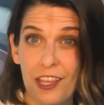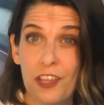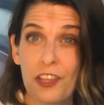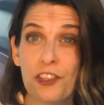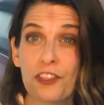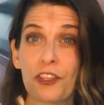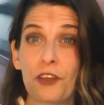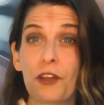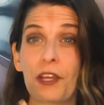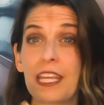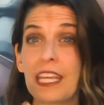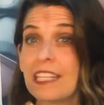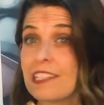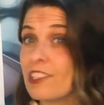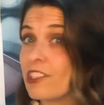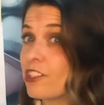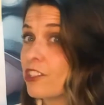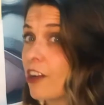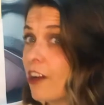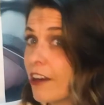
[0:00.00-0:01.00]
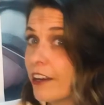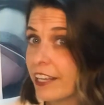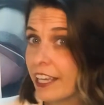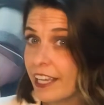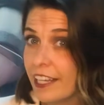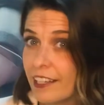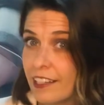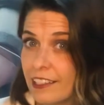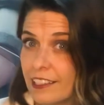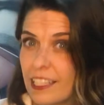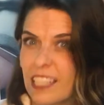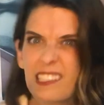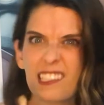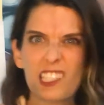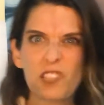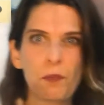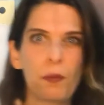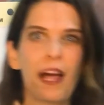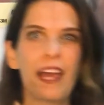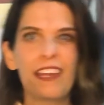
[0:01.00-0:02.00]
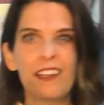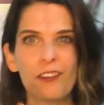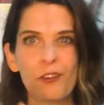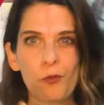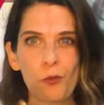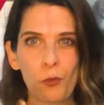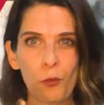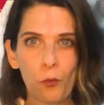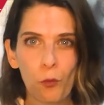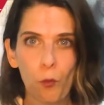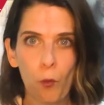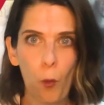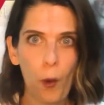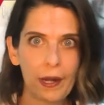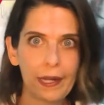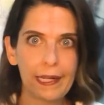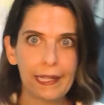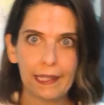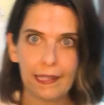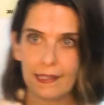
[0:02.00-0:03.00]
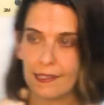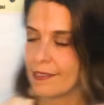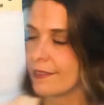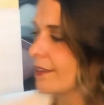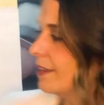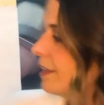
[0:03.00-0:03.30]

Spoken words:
So to get started, let's explain what it is.